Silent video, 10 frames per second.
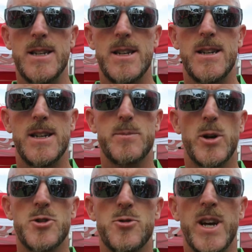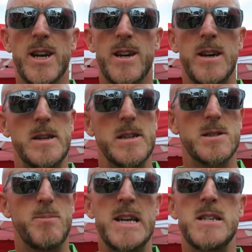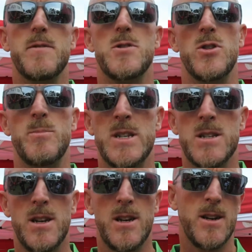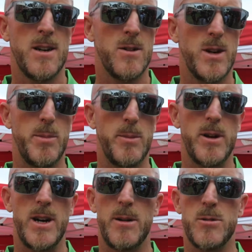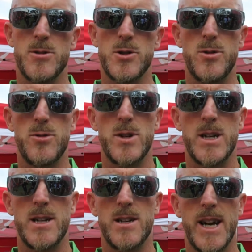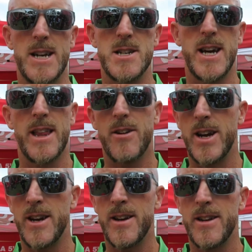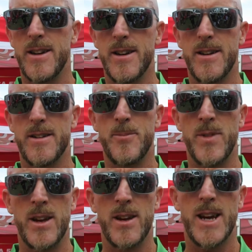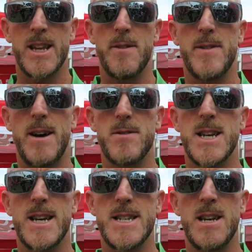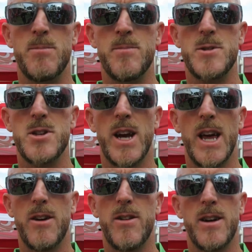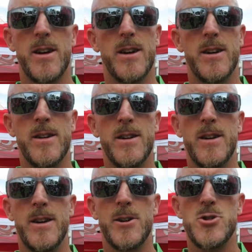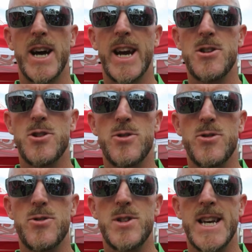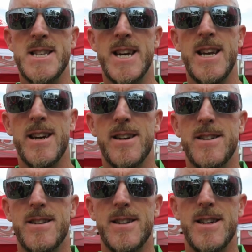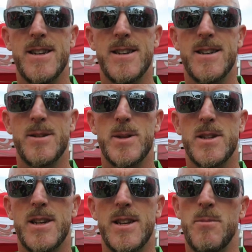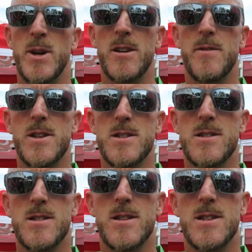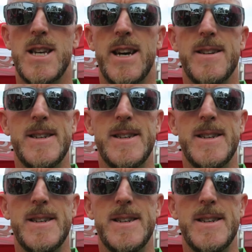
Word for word: Uh, they're sponsoring a, this massive tournament where people are able to get together and get the five-a-side team together and uh, try get to Tanzania uh, in the middle of this this year.